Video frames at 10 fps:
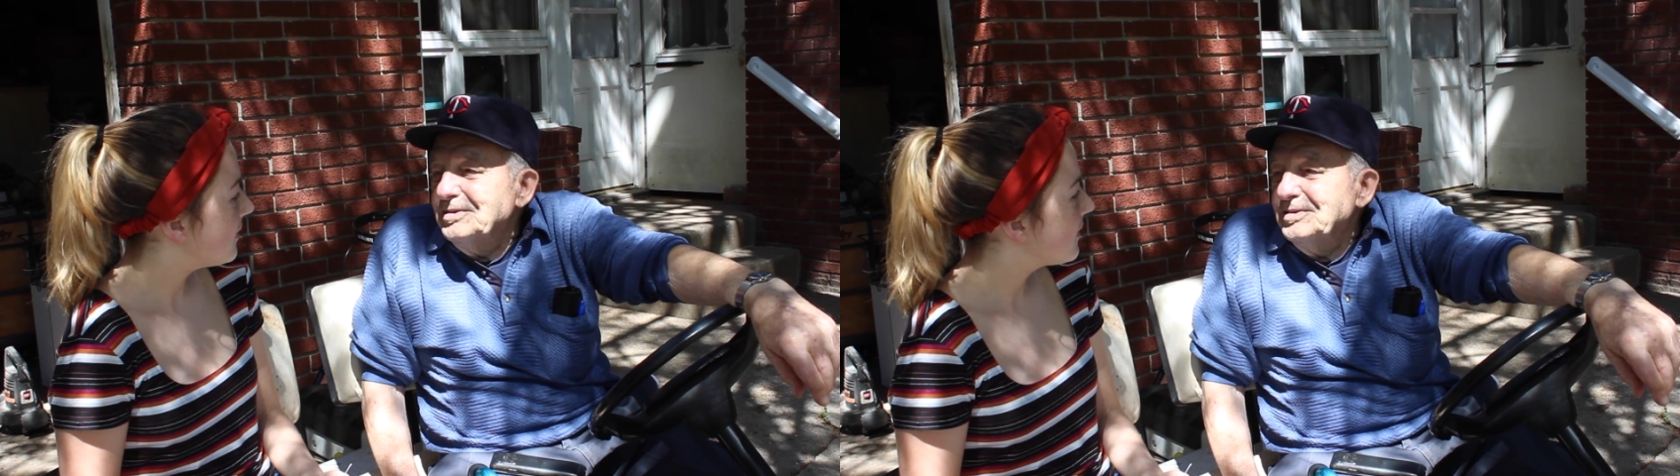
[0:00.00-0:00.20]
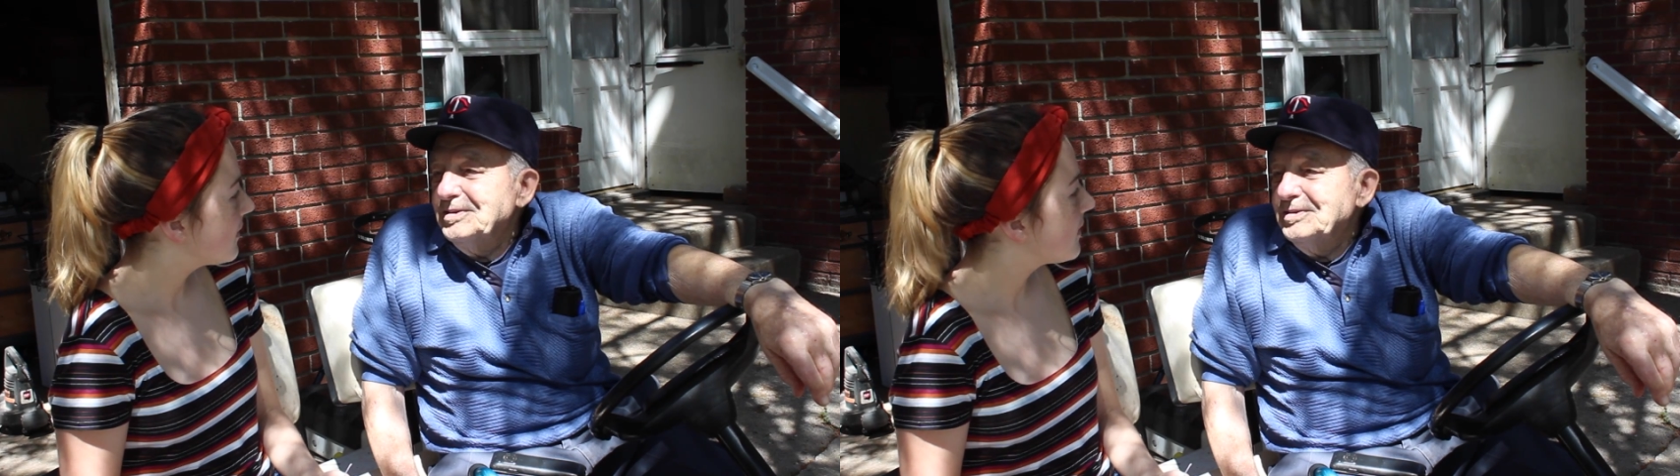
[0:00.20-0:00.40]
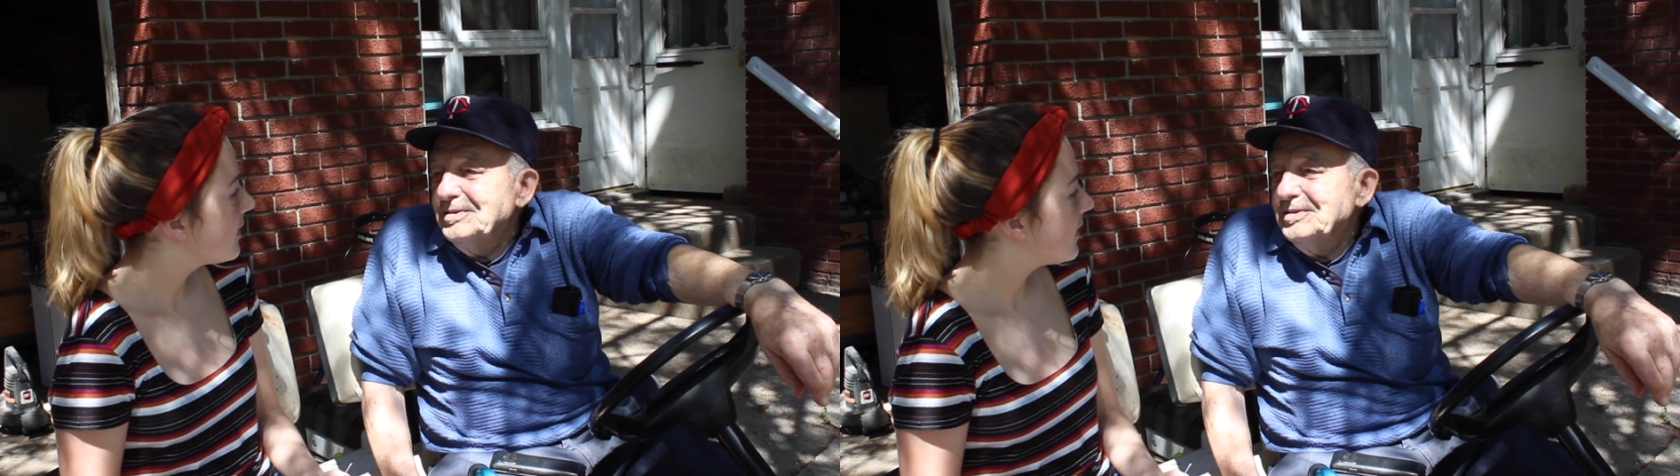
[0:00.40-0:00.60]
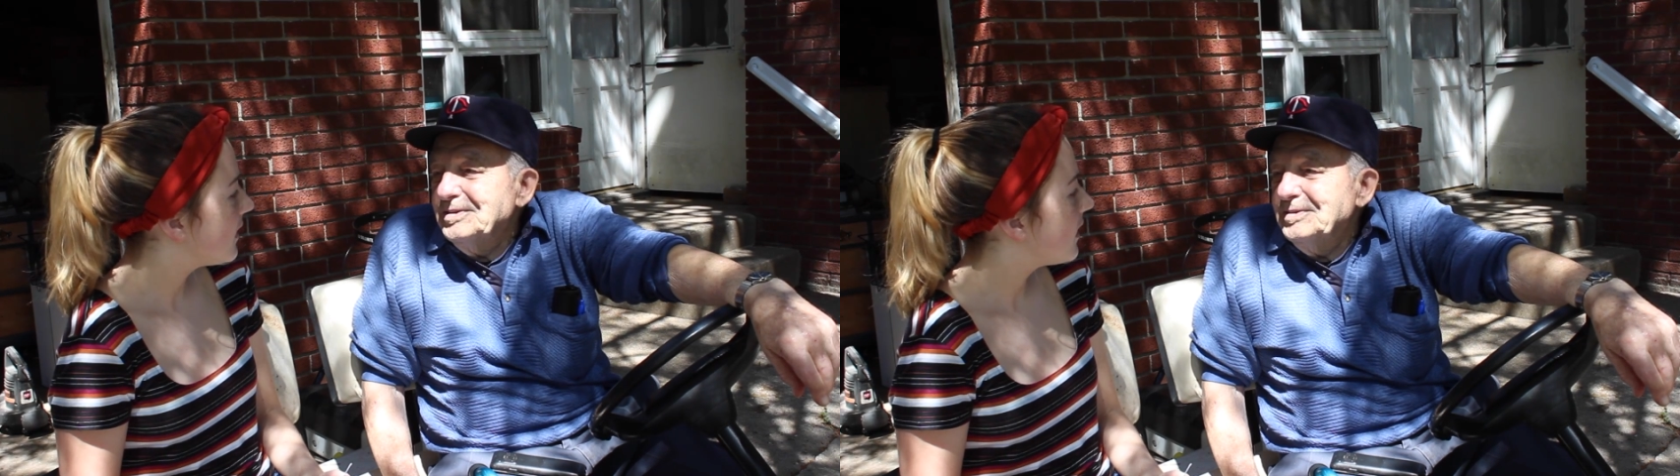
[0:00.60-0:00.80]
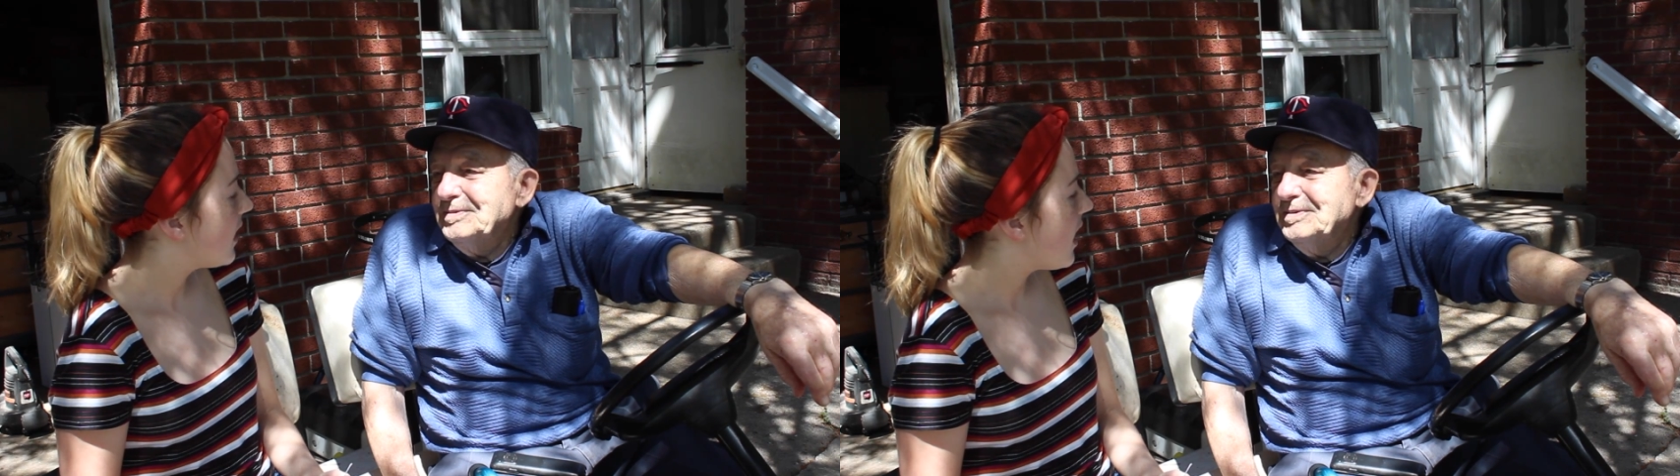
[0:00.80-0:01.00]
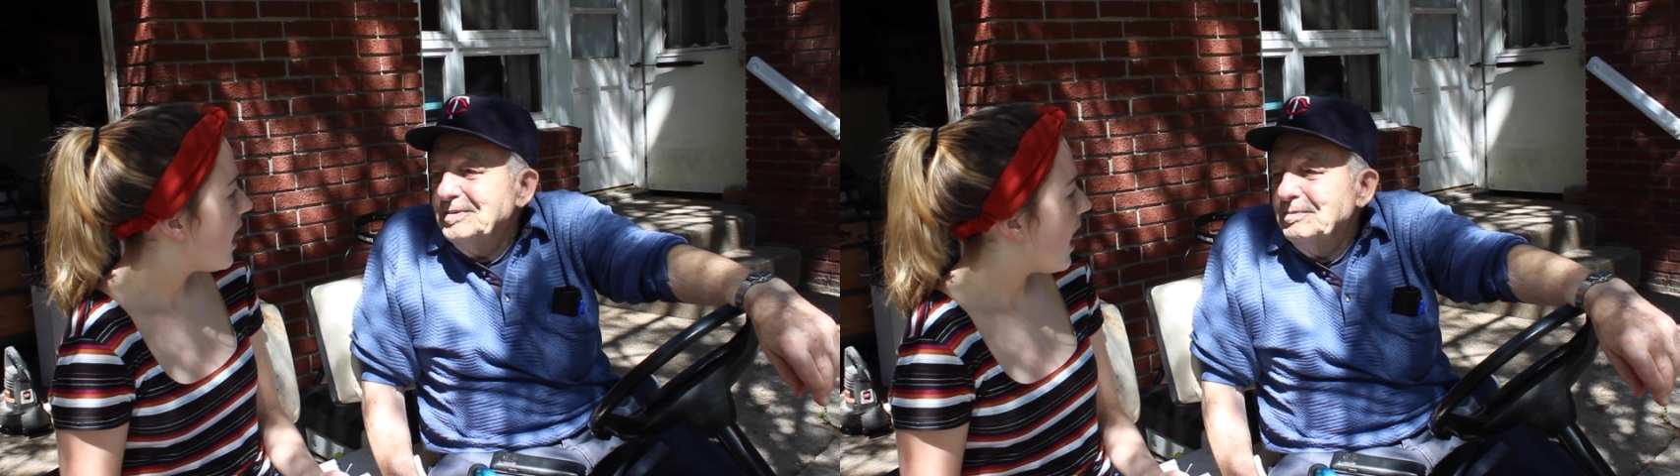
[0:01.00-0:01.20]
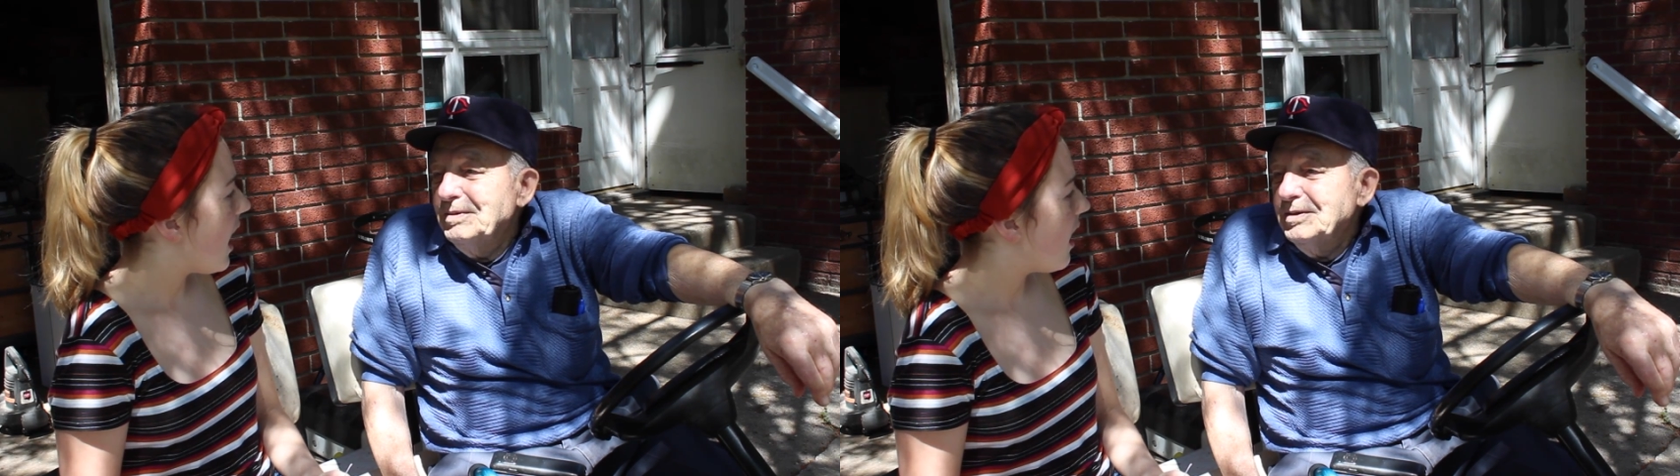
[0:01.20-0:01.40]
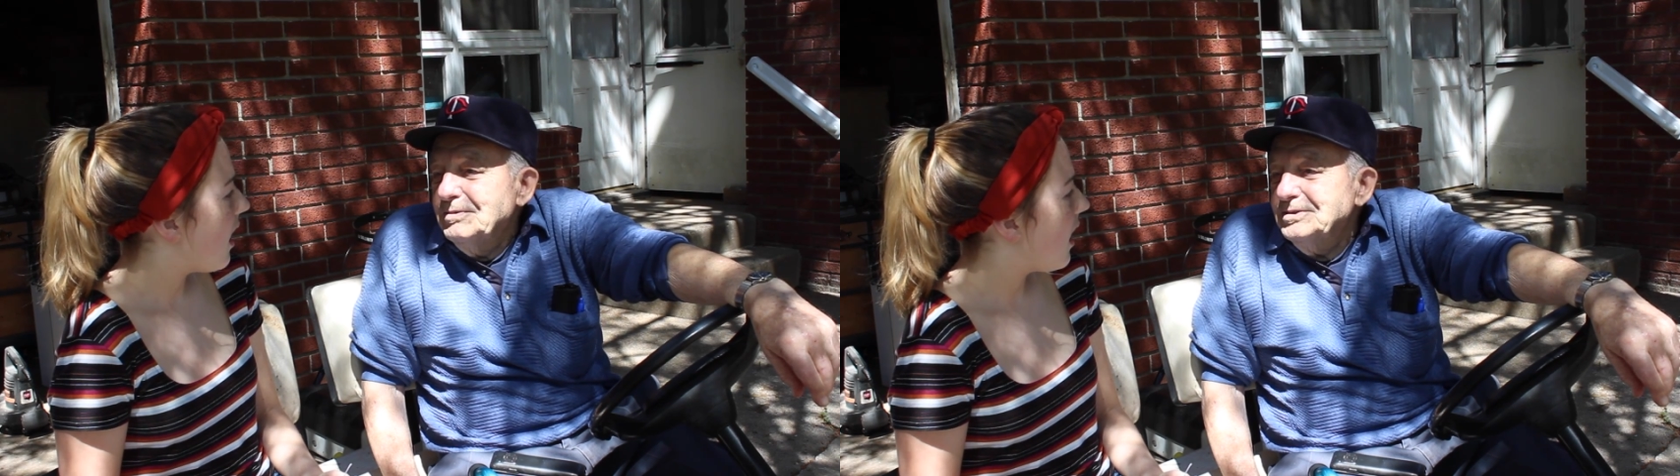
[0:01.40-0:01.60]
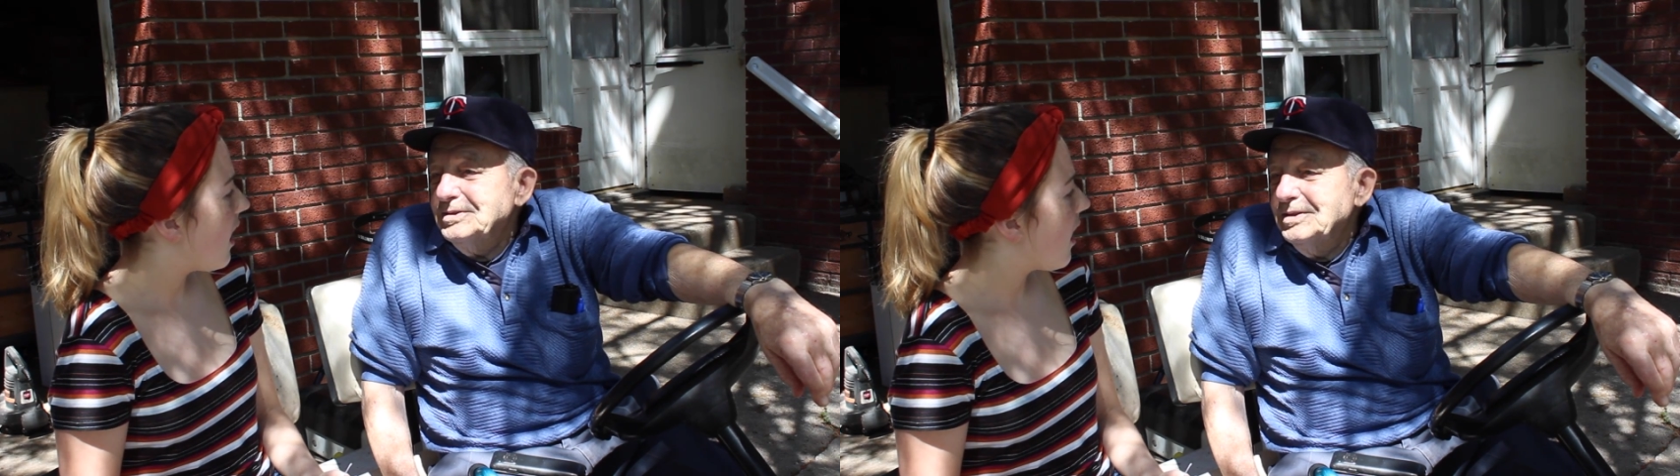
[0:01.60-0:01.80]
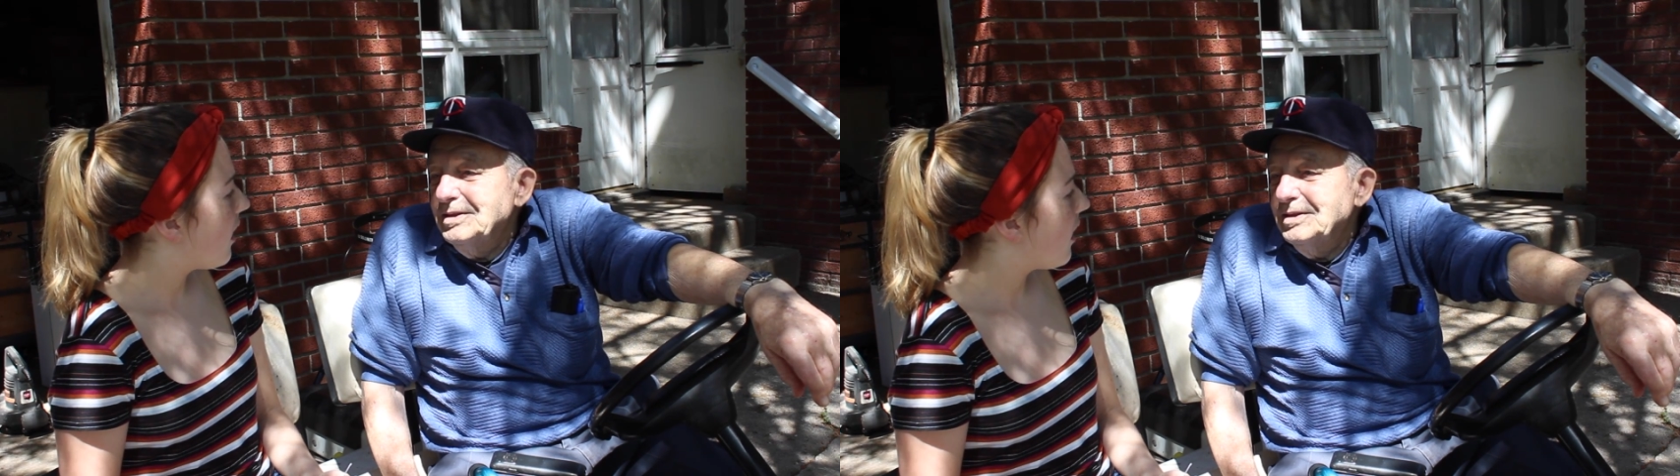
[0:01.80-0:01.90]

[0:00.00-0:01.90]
could, but it was